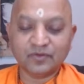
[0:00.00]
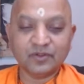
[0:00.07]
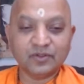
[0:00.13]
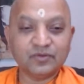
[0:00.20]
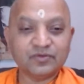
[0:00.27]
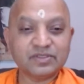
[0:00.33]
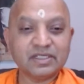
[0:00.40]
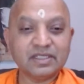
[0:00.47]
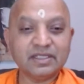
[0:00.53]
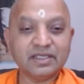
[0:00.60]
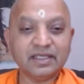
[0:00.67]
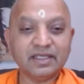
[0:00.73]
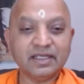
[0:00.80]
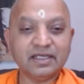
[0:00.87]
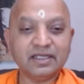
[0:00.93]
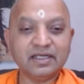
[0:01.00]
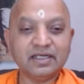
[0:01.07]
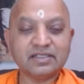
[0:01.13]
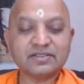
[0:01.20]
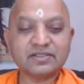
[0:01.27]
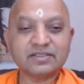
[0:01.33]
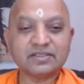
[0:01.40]
You see the
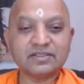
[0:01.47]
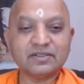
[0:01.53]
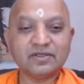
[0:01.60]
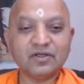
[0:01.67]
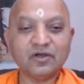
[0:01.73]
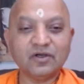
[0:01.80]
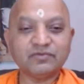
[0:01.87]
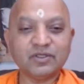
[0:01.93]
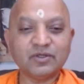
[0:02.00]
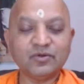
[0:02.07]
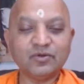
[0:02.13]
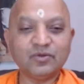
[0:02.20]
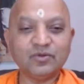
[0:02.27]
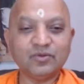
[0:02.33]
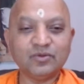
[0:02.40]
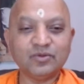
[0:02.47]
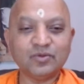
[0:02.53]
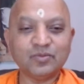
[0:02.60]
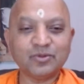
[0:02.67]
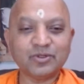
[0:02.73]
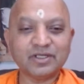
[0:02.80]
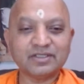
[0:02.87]
eagerness of the Guru to
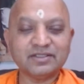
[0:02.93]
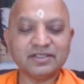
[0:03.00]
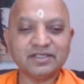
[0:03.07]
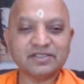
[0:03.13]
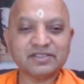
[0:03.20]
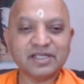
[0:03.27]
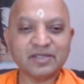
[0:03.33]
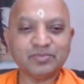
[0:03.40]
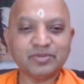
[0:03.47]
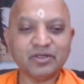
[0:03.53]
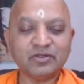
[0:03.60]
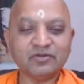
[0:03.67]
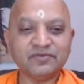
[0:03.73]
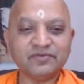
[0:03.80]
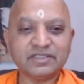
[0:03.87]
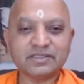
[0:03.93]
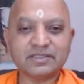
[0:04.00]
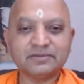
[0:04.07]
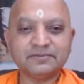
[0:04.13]
protect the disciple always.